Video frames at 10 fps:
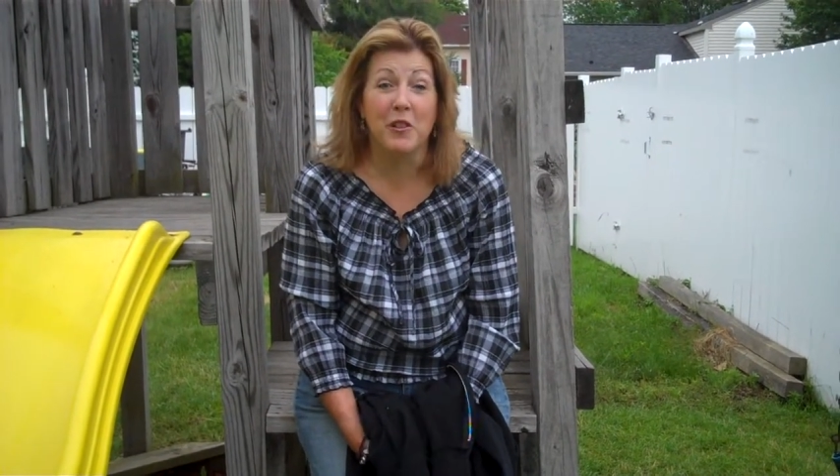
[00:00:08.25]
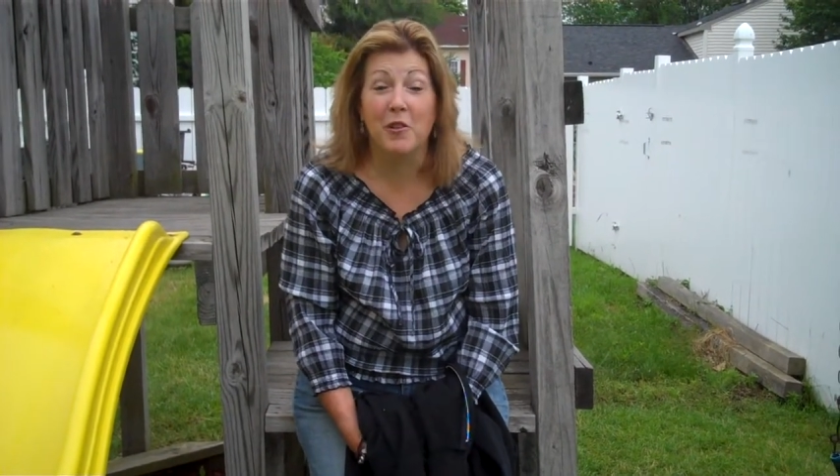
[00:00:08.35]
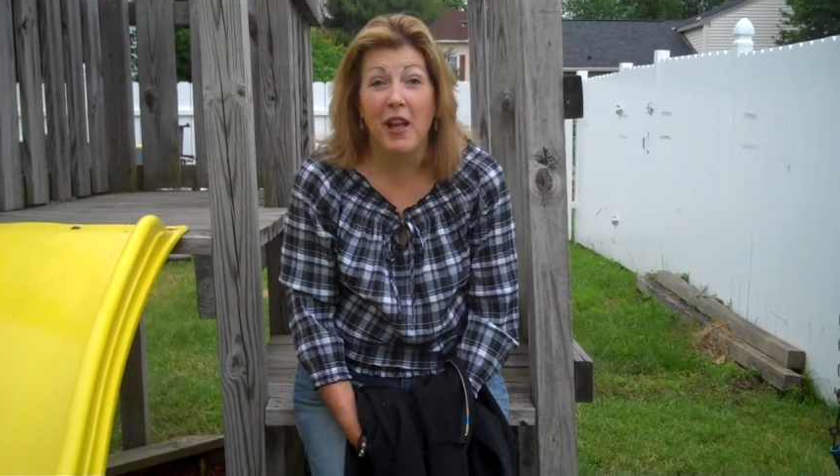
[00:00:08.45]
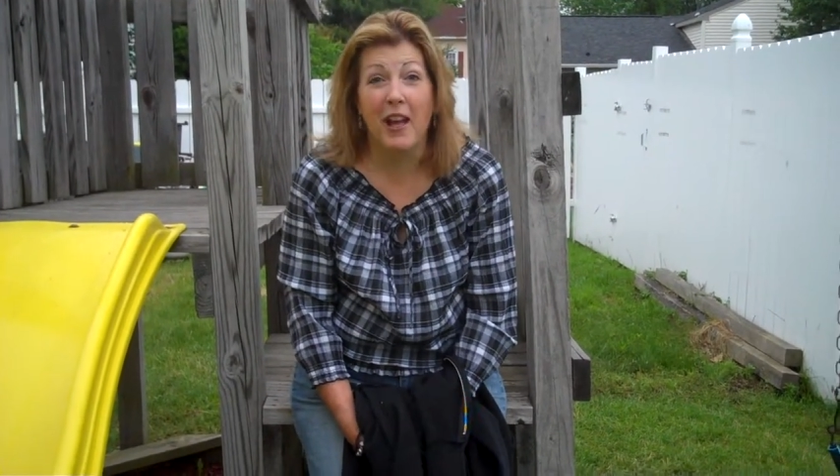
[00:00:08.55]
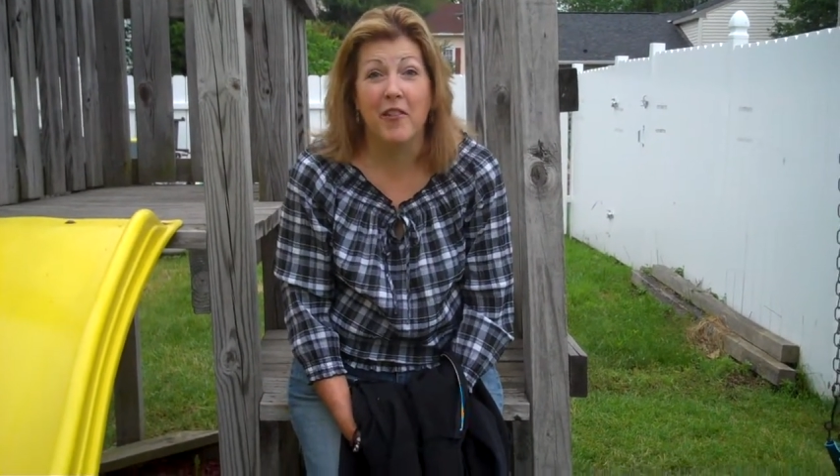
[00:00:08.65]

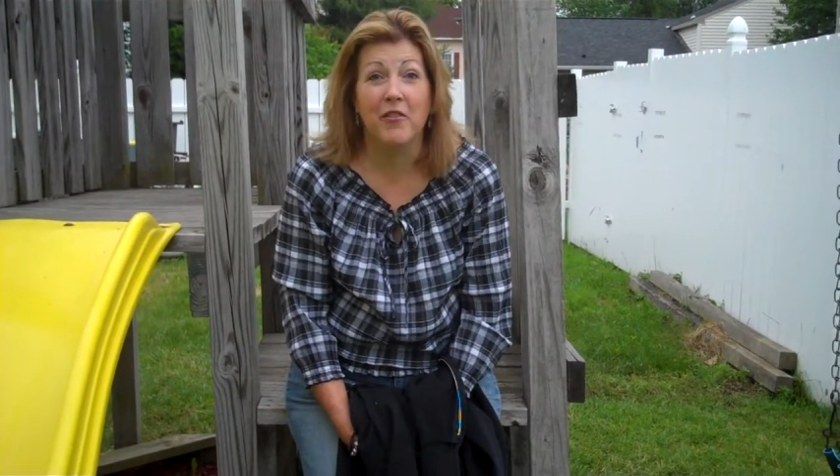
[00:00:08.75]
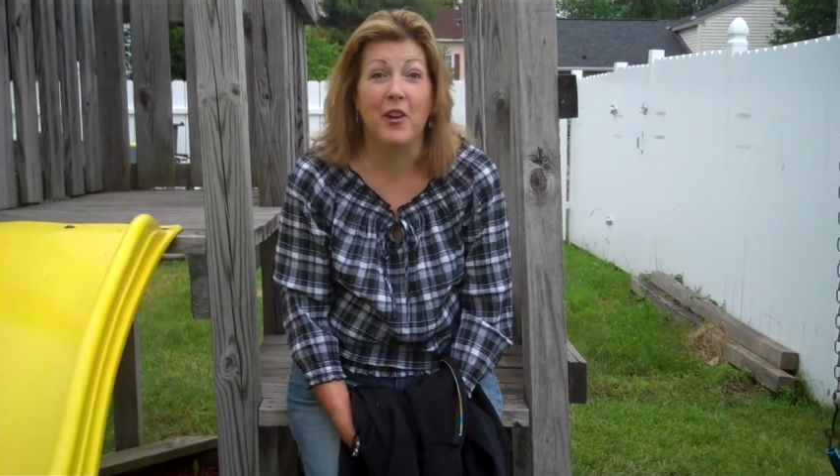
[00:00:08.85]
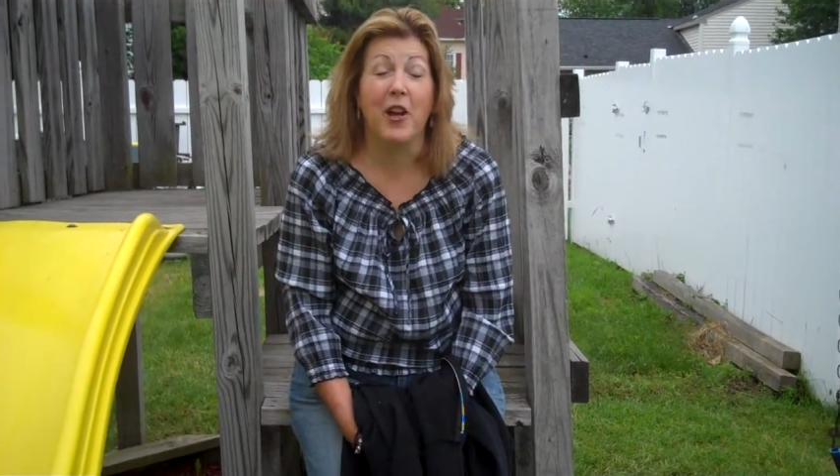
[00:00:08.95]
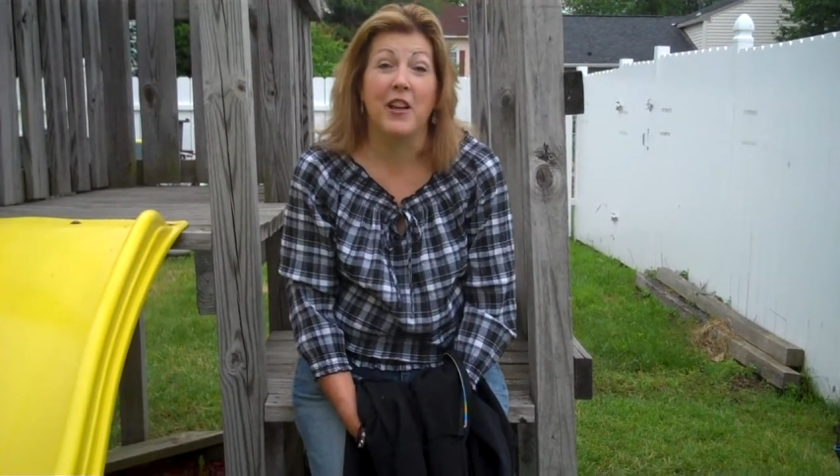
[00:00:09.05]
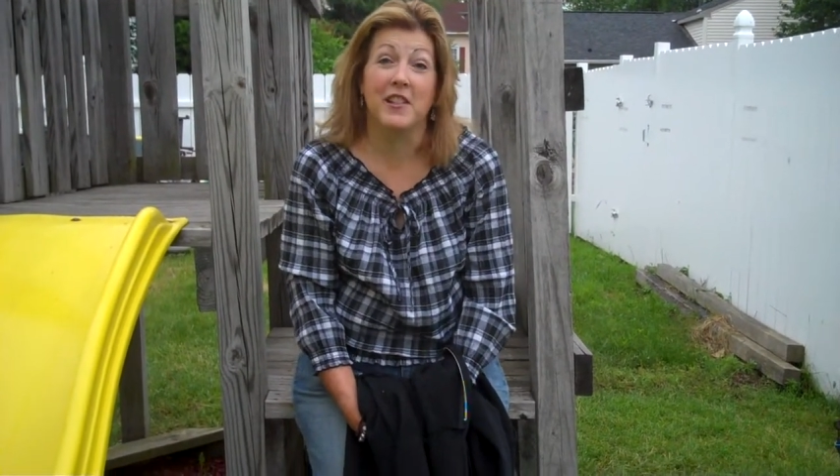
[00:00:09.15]
who have
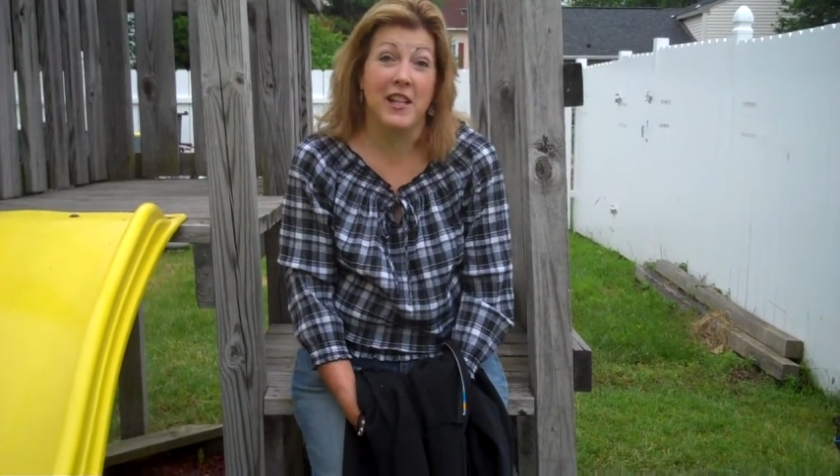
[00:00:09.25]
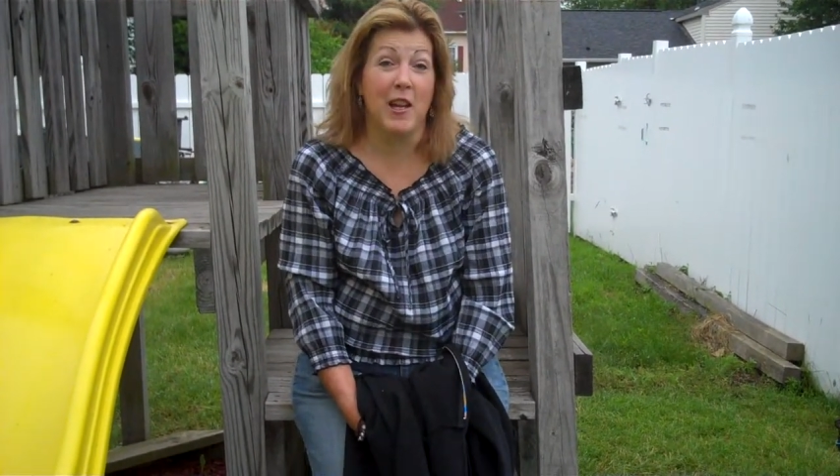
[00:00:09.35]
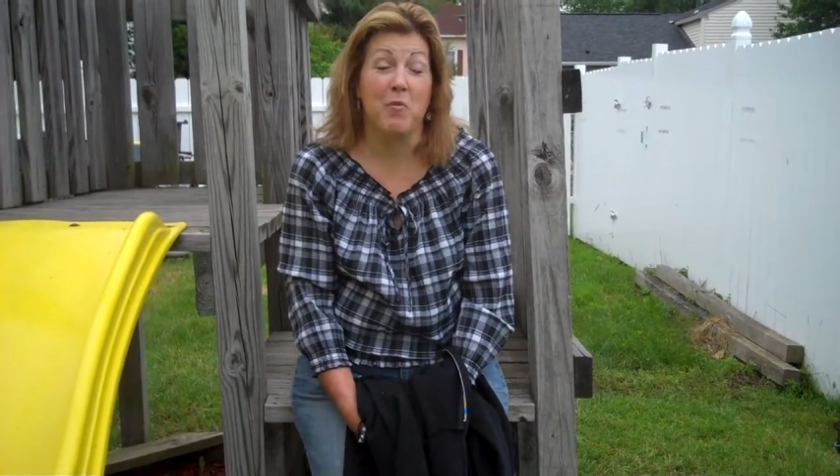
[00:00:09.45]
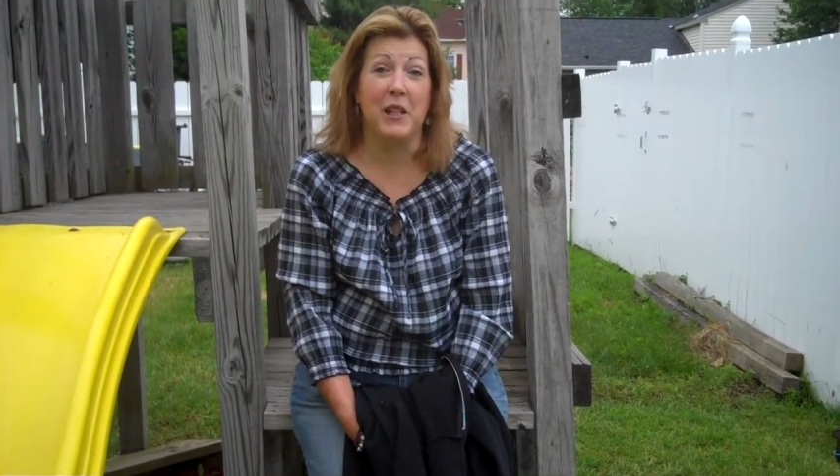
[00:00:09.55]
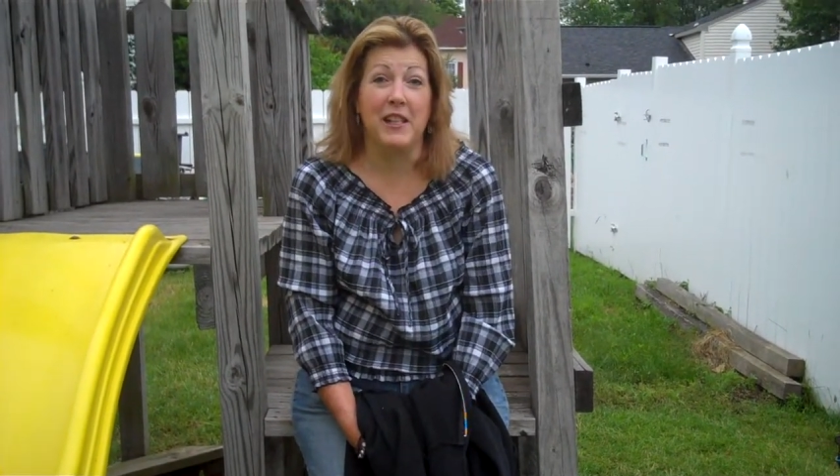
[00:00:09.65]

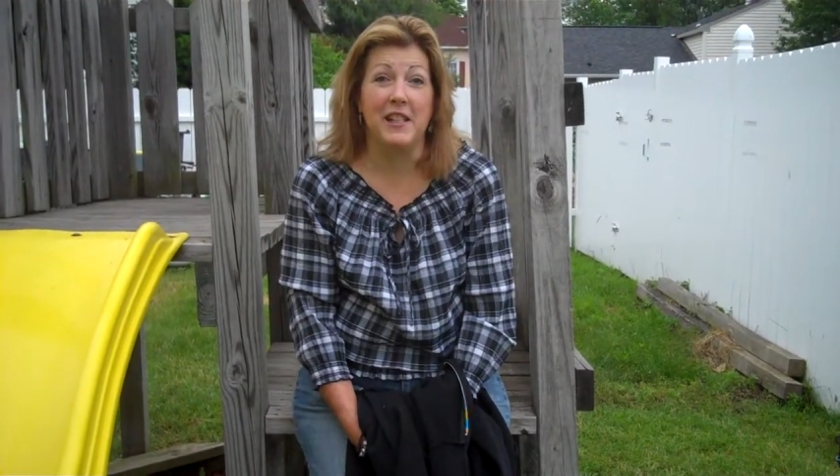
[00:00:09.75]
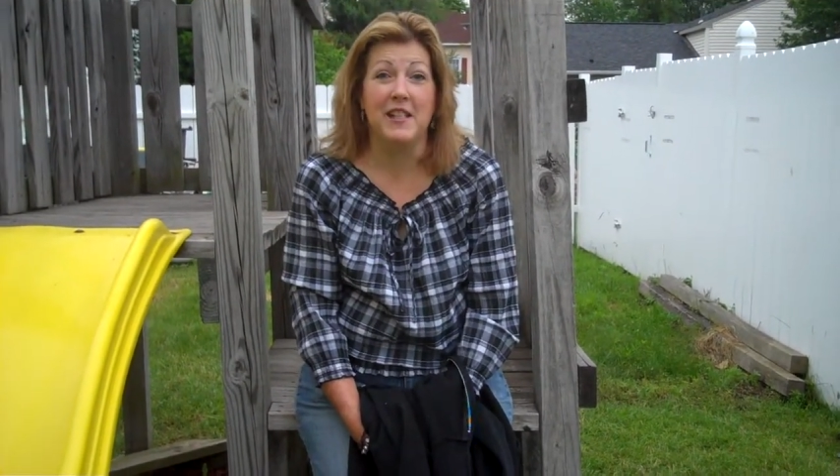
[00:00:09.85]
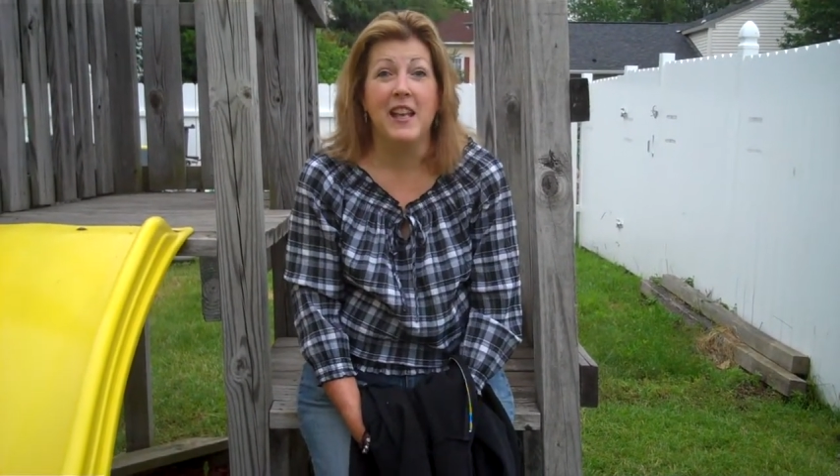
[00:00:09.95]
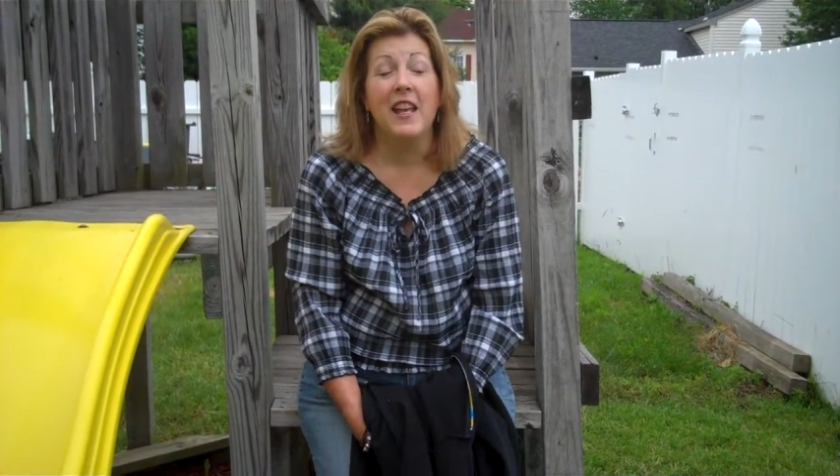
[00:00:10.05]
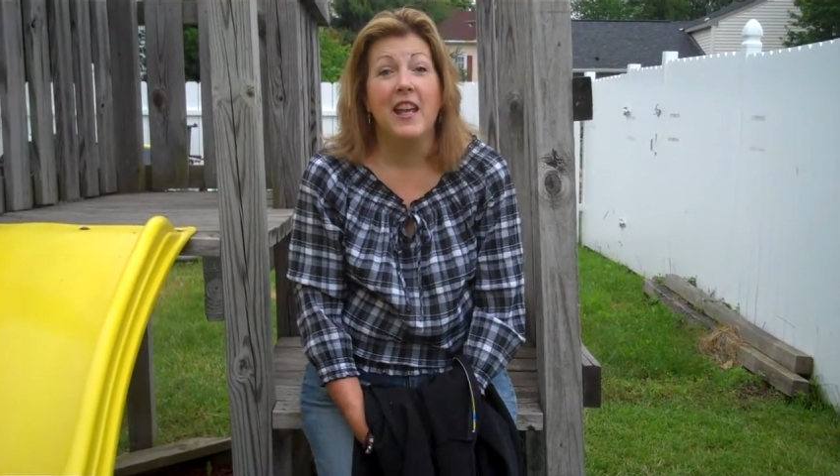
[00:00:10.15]

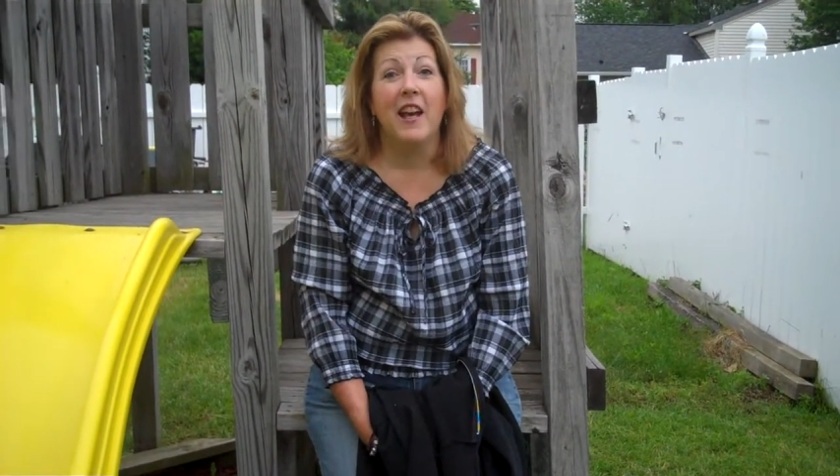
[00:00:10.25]
diabetes.